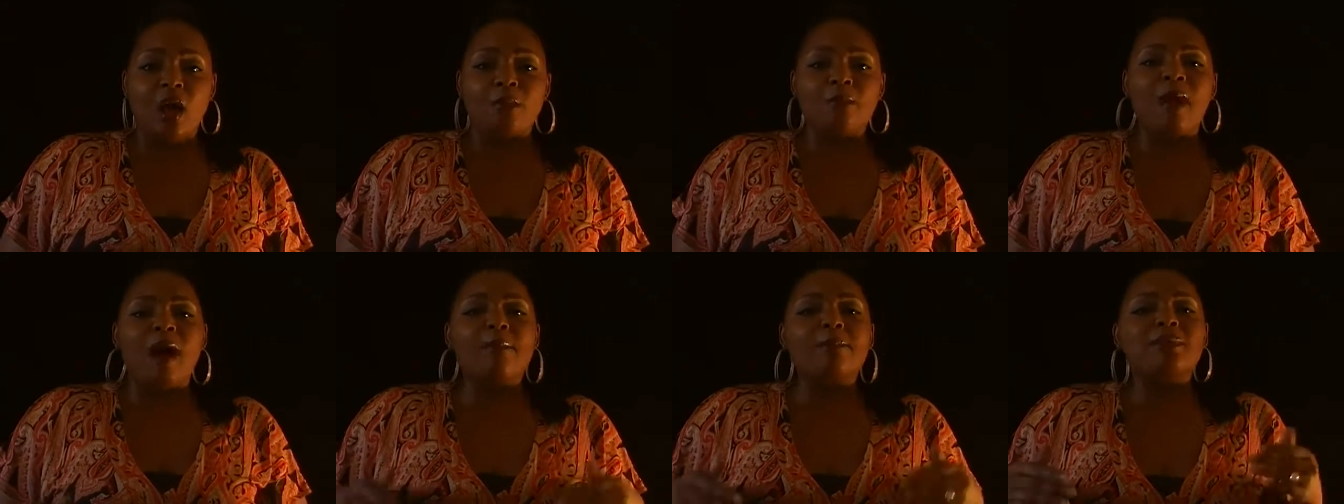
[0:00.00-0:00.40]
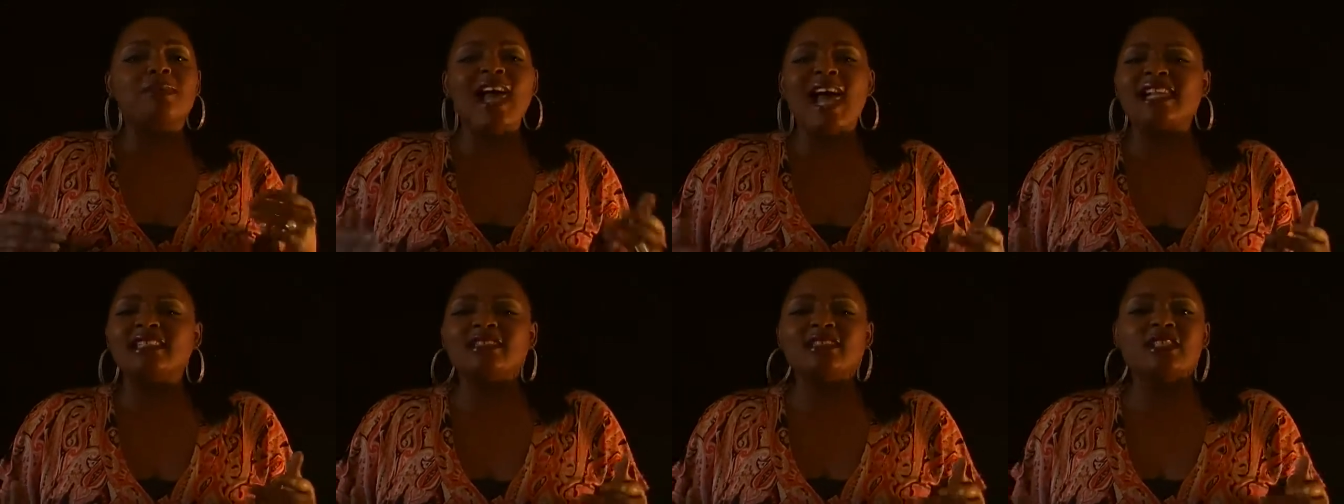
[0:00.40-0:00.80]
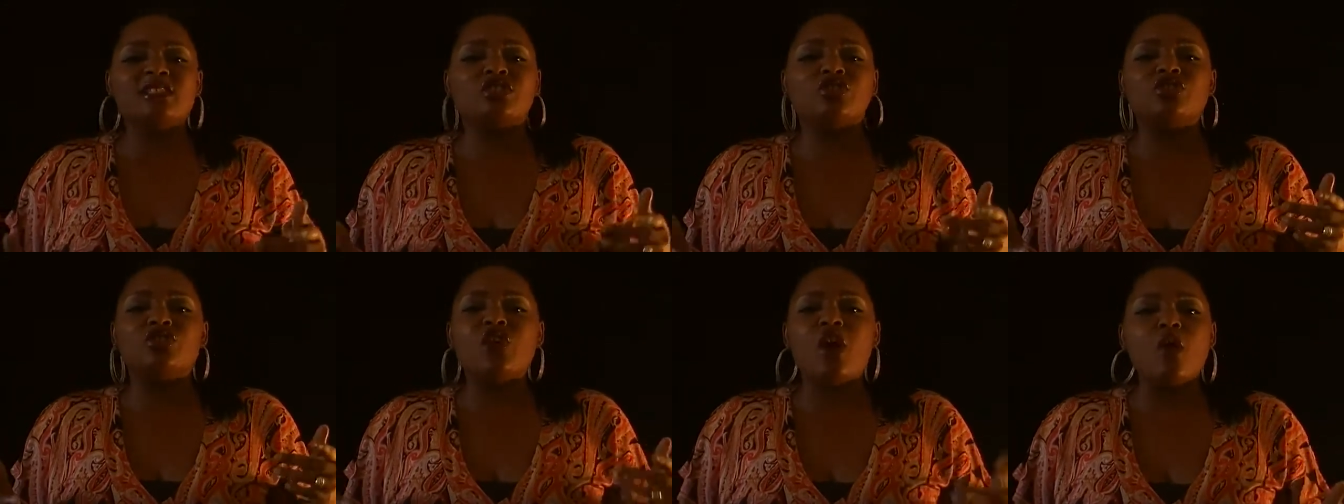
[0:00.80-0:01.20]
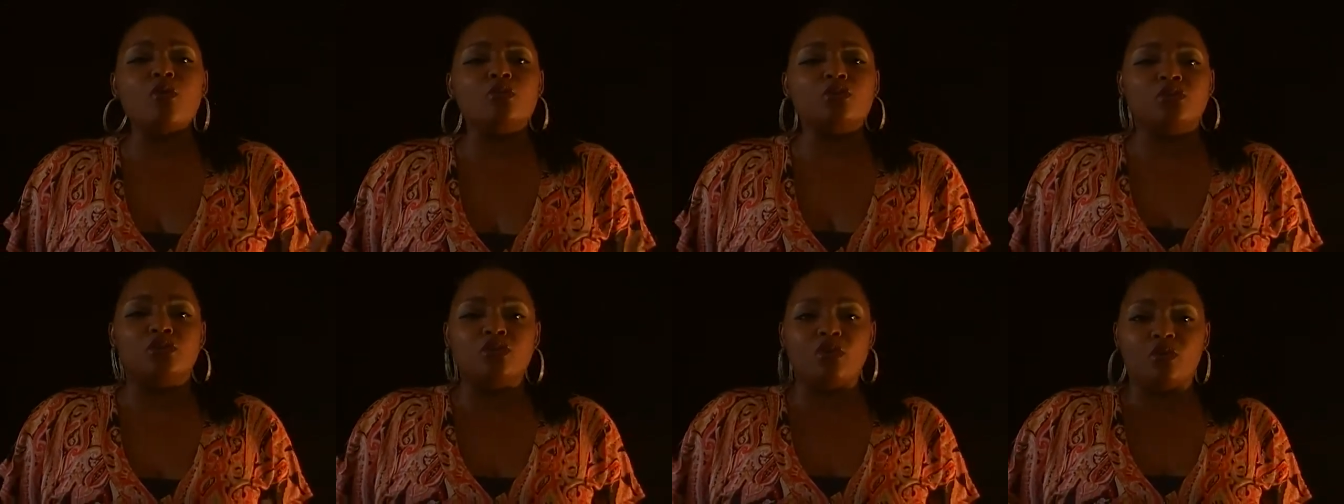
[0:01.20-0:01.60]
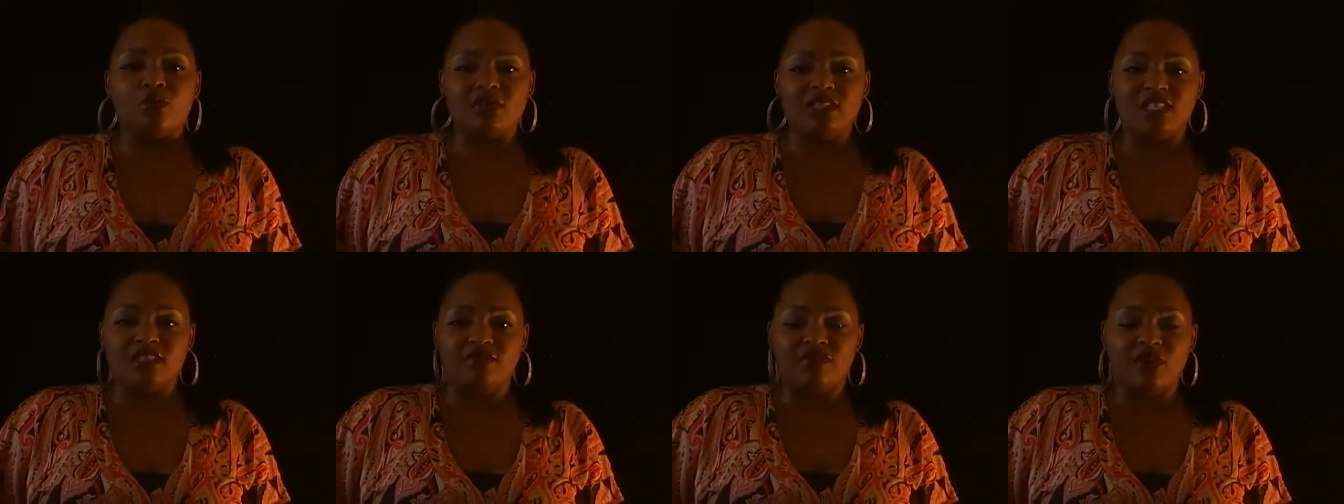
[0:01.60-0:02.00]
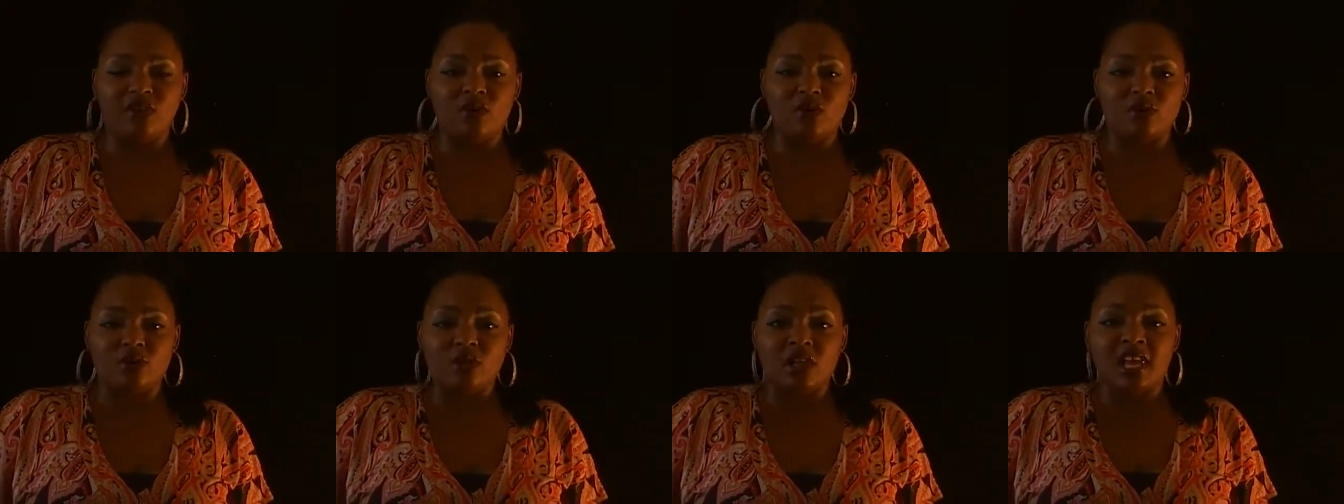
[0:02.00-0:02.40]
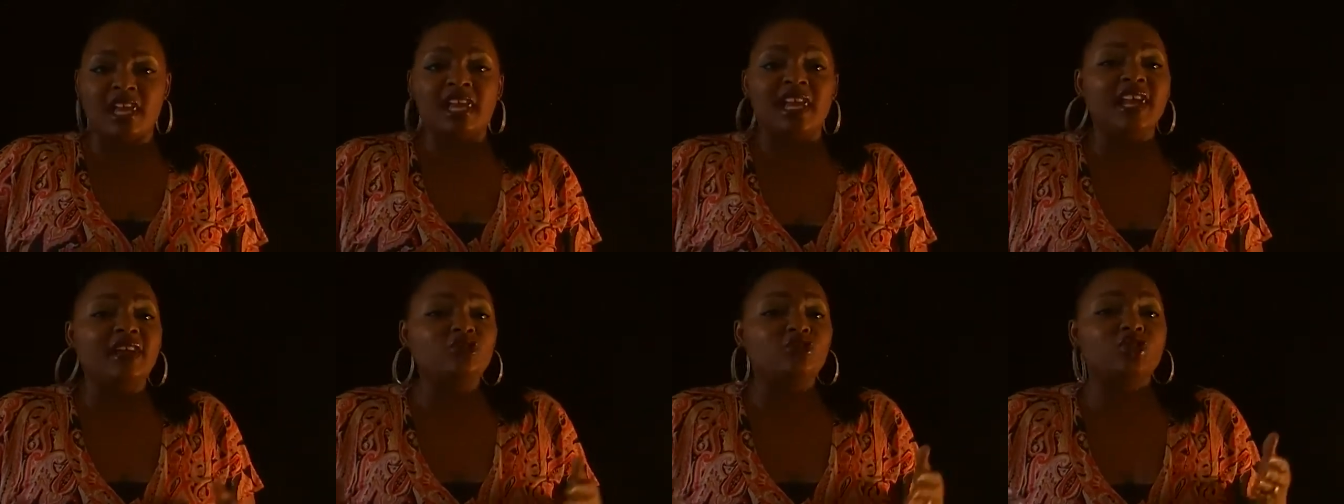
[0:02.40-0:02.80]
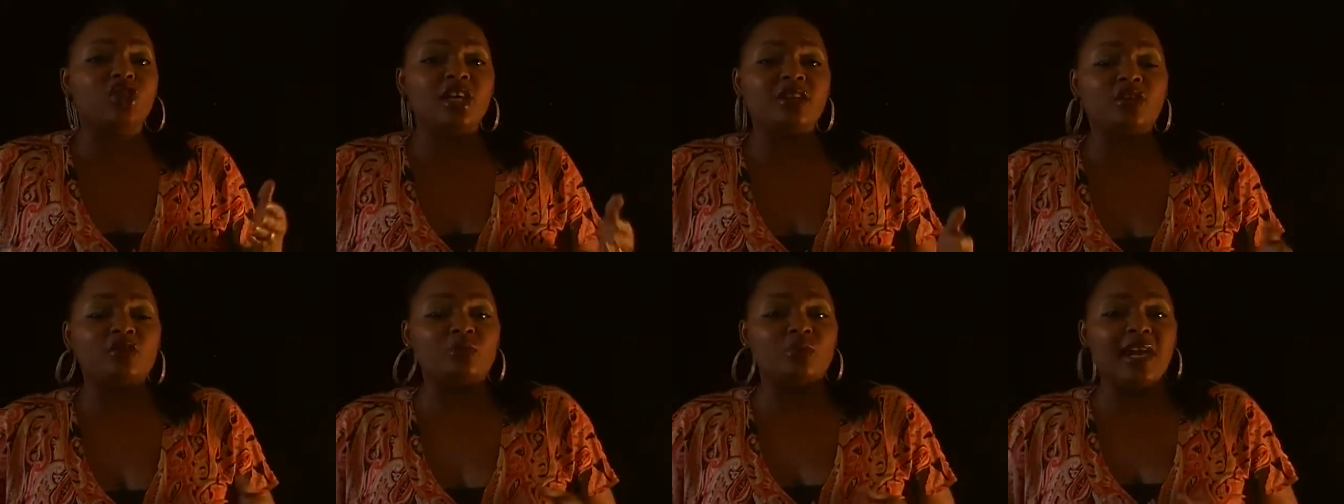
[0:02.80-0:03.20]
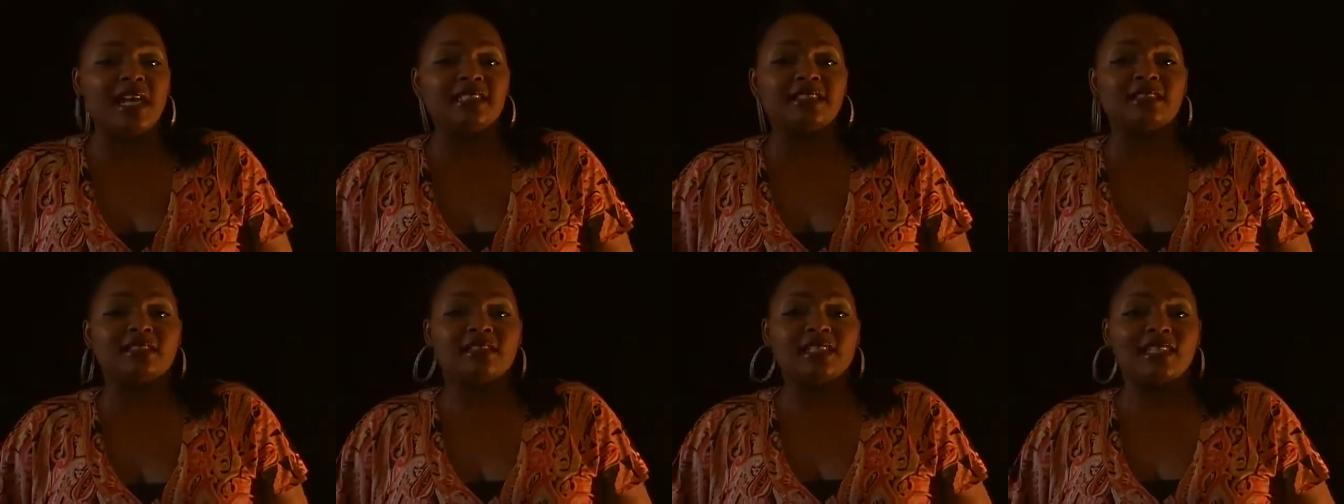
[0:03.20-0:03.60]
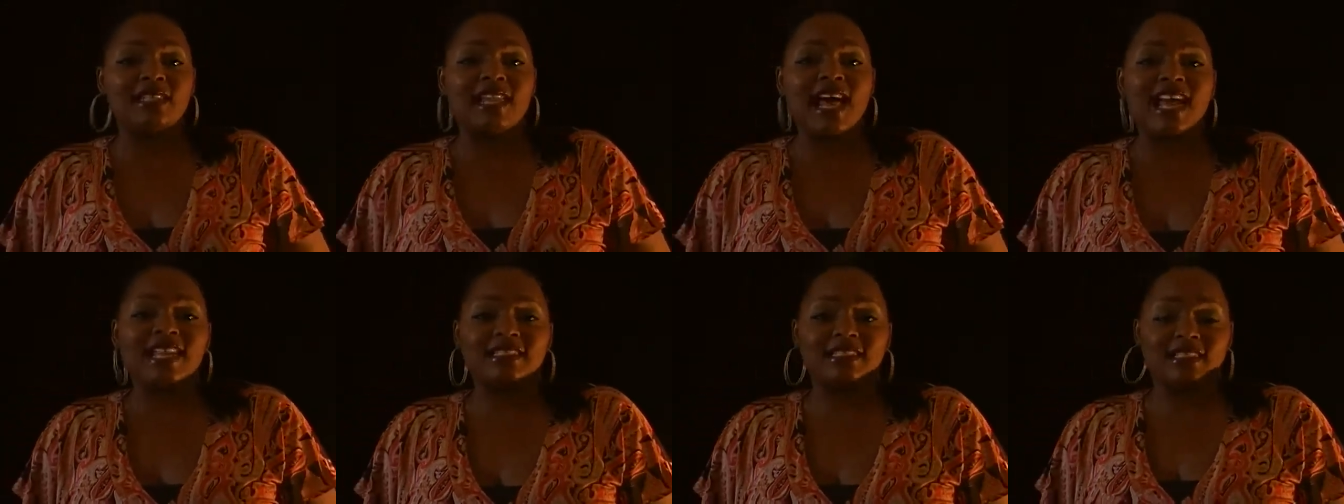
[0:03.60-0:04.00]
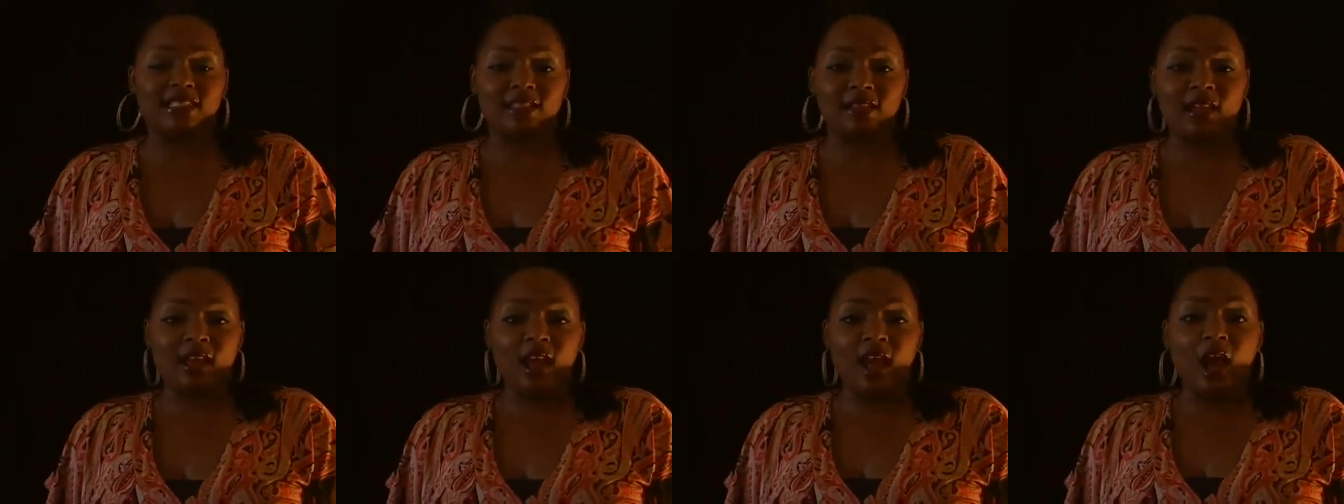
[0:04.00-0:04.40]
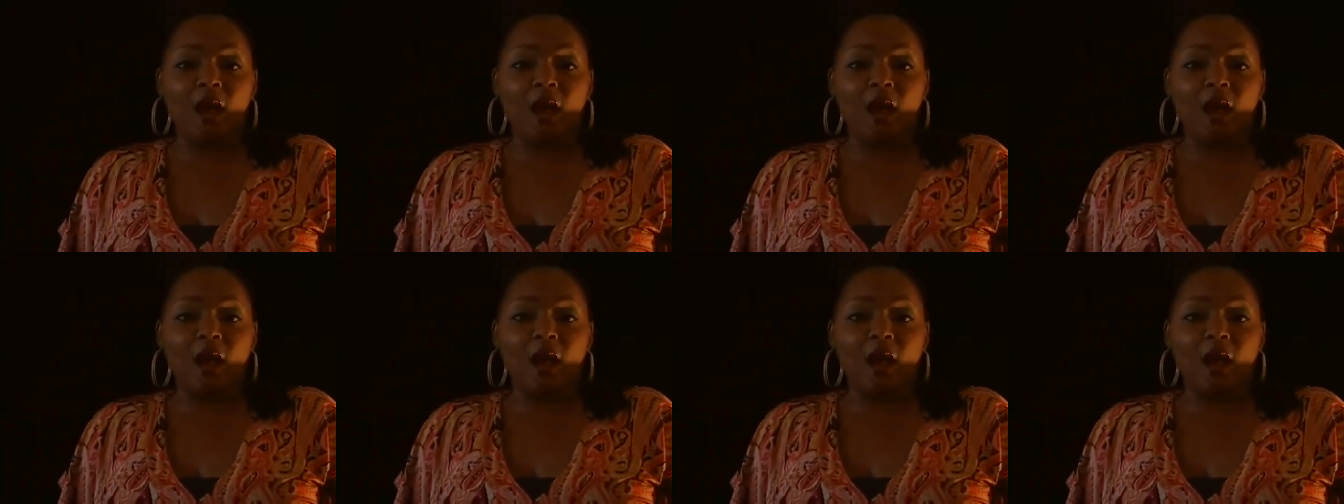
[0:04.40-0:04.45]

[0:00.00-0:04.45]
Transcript: My blackness knows no evil, it generates the light.